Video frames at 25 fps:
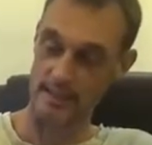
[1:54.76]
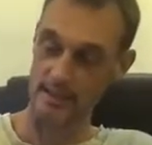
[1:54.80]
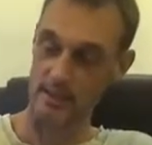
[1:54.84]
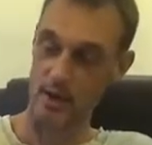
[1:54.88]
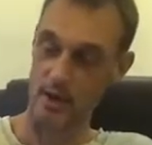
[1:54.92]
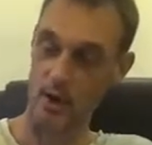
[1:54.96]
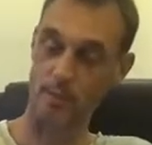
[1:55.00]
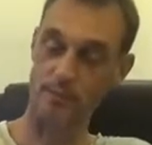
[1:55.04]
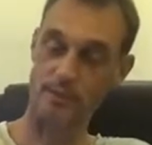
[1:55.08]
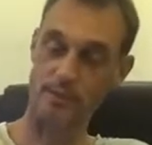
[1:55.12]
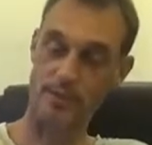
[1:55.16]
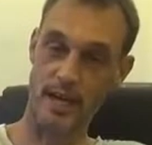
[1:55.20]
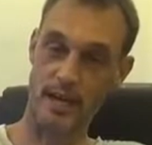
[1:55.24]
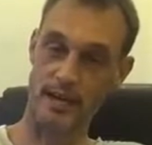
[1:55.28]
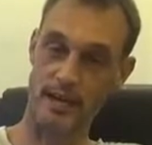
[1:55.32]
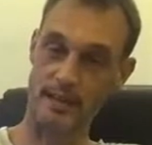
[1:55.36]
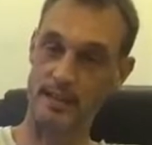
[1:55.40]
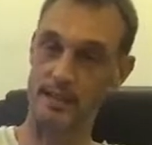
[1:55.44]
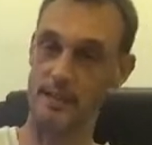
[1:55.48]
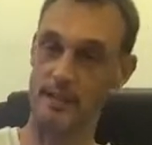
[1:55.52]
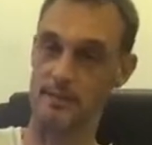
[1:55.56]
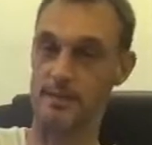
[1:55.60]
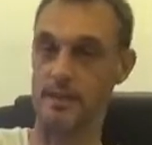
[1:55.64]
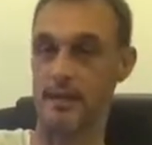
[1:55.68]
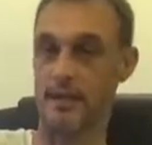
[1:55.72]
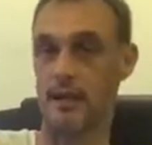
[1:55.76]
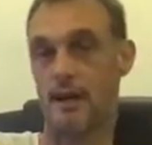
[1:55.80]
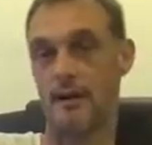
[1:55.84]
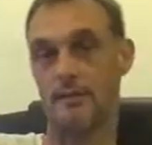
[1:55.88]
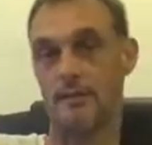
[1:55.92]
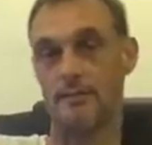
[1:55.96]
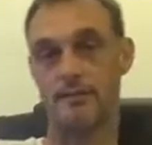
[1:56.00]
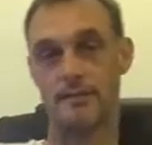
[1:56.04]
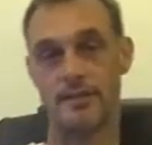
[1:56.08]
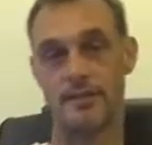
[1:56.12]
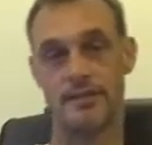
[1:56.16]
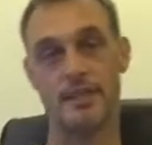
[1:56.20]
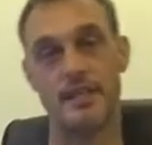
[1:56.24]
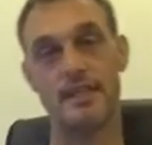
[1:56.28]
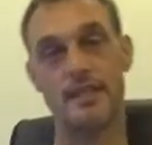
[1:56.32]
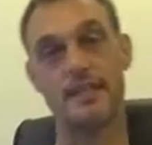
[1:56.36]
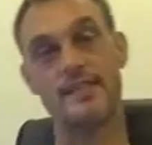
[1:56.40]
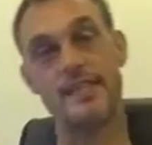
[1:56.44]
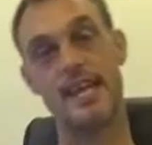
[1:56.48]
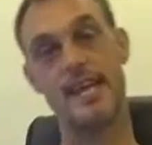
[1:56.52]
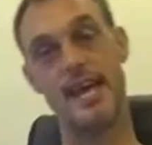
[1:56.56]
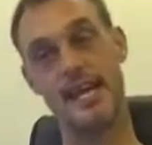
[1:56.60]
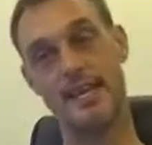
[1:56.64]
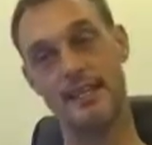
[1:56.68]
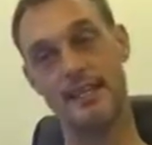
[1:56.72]
object becomes
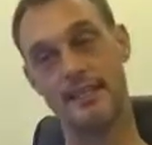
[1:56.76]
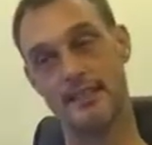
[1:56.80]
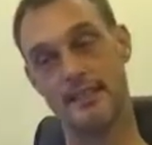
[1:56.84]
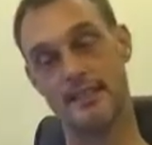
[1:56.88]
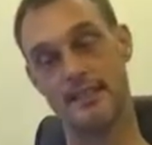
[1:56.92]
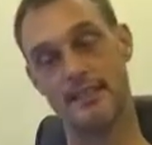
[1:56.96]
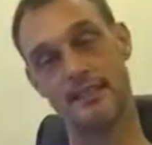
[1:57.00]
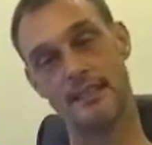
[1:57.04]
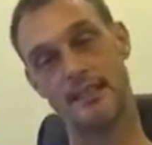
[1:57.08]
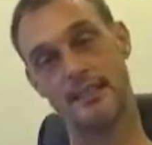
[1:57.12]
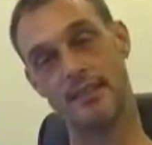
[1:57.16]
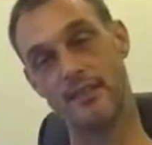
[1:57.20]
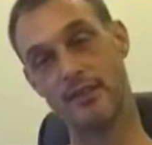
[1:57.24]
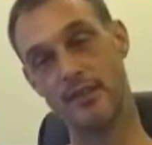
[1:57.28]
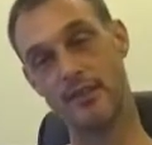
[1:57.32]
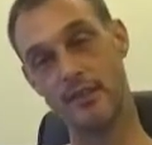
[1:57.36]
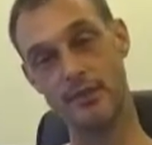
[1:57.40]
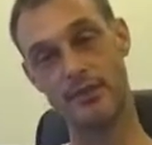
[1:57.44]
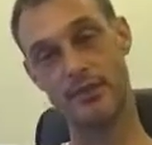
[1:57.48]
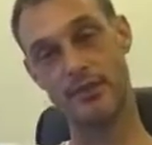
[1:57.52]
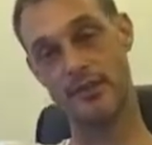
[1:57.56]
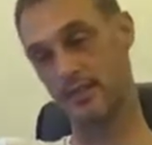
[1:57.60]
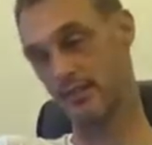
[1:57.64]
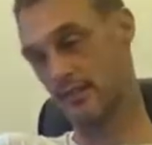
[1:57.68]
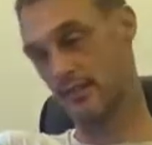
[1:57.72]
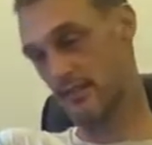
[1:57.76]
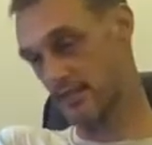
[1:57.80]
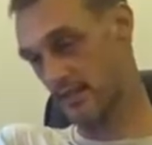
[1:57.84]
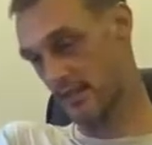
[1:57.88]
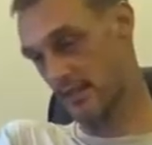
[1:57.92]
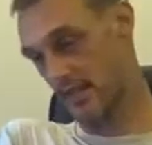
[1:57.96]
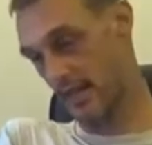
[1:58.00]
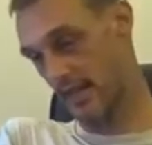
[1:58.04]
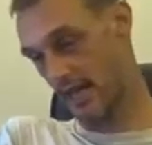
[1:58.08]
10 newtons,